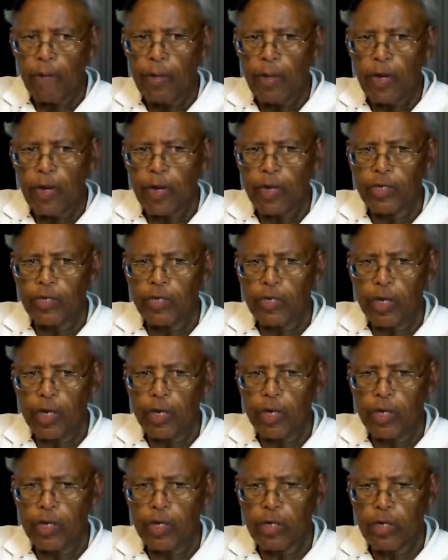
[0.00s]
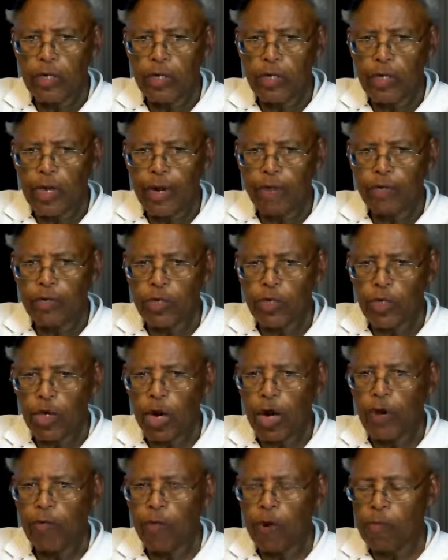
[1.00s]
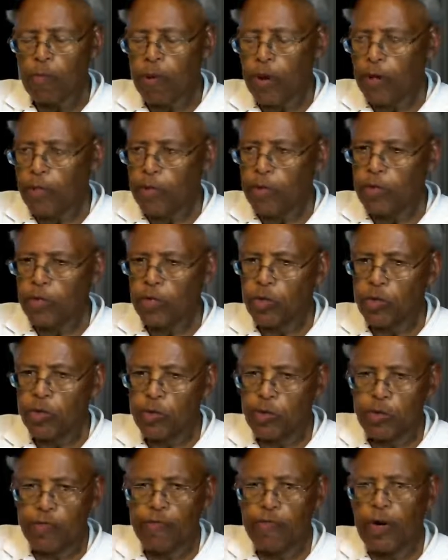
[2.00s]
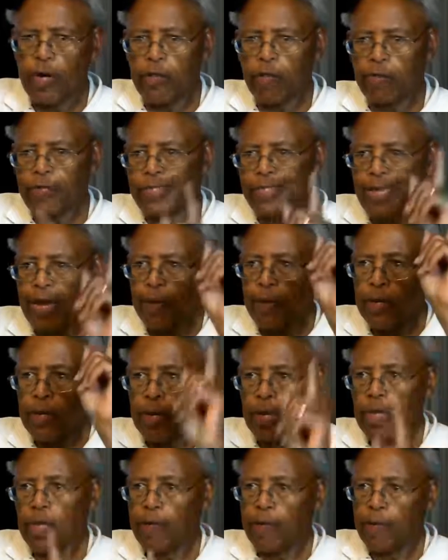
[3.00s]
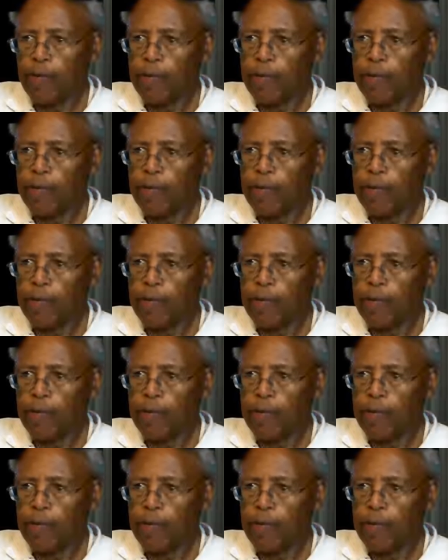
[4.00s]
no, because uh, James and John were brothers whose father was Zebedee.